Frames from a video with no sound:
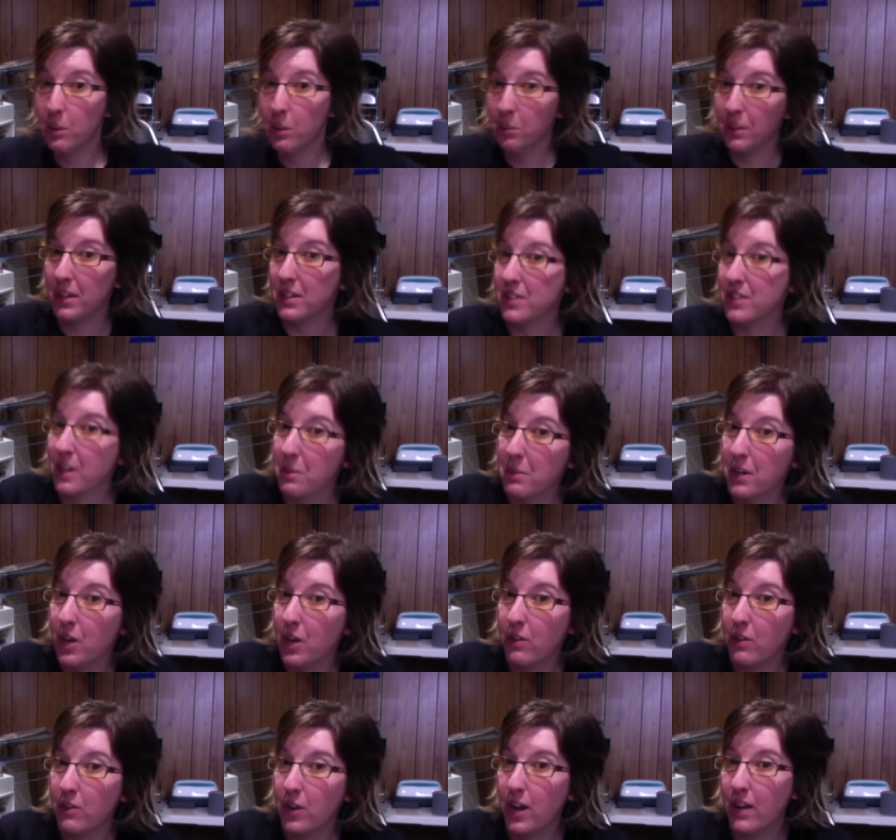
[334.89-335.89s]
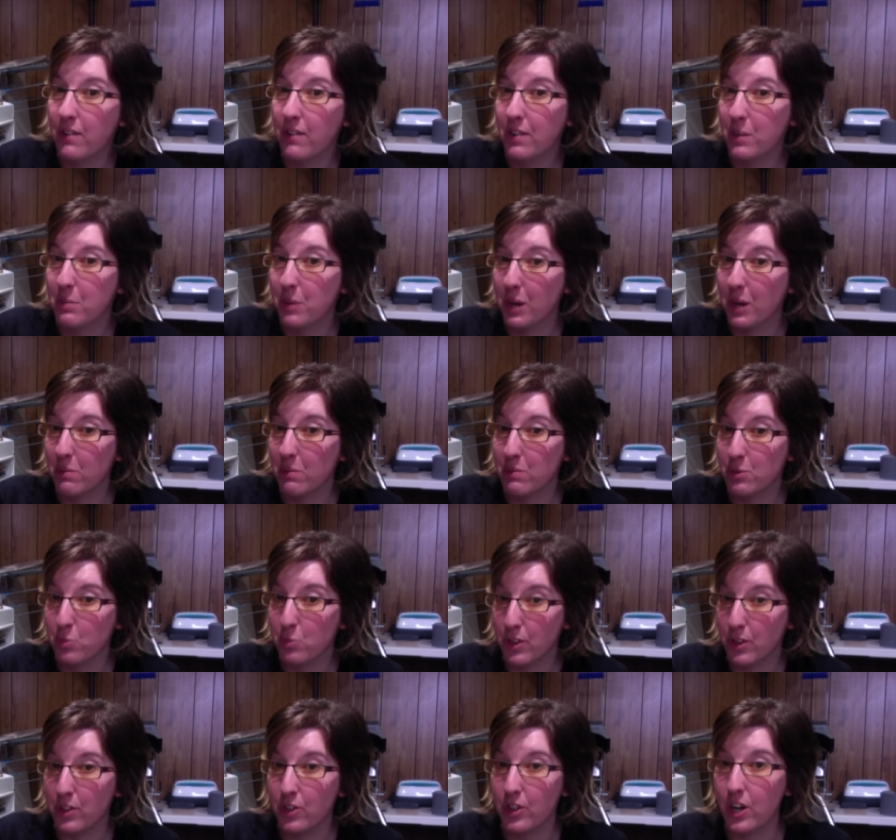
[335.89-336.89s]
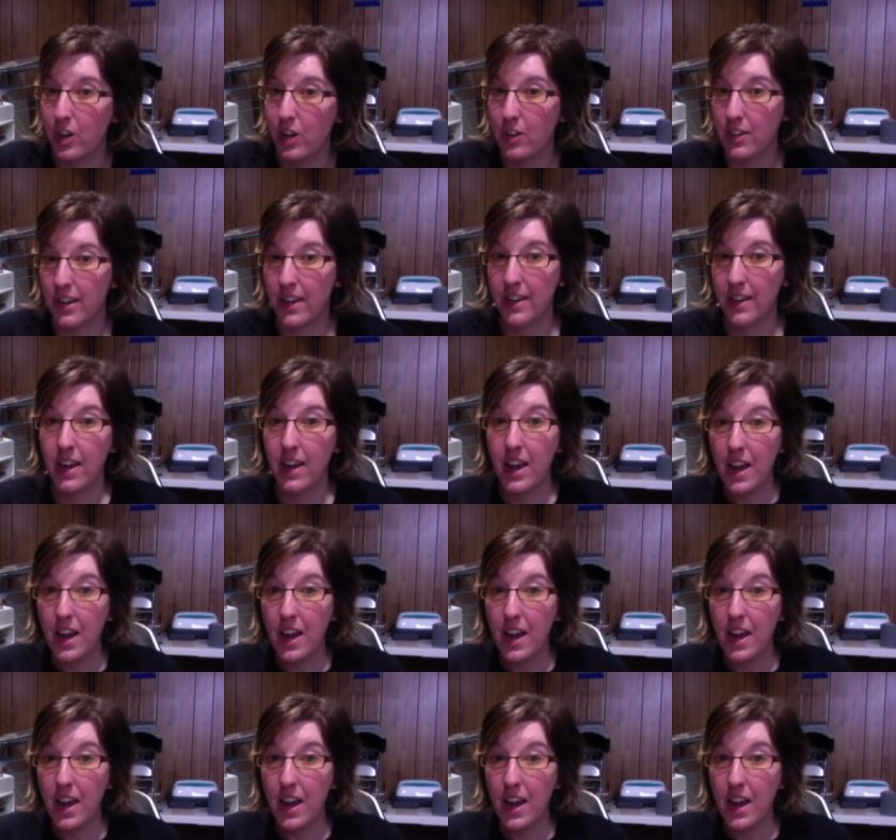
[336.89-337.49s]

Please let me know if you have any problems with your dog tag.